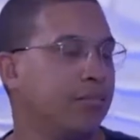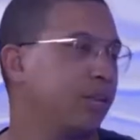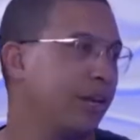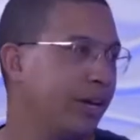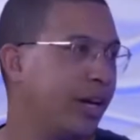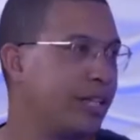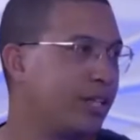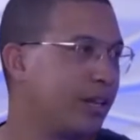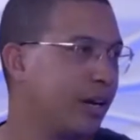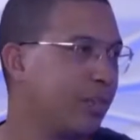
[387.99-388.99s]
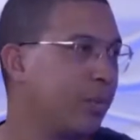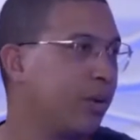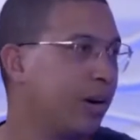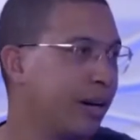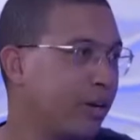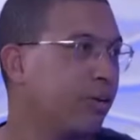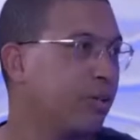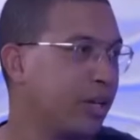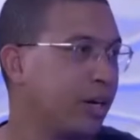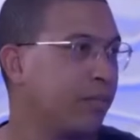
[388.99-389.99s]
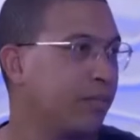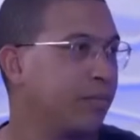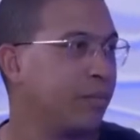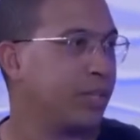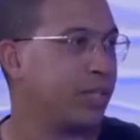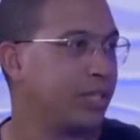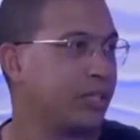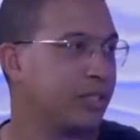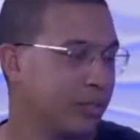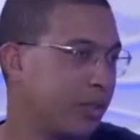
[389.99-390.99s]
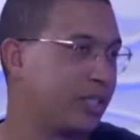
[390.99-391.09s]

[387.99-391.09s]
you know, you get to kind of more like long-term, which mm-hmm.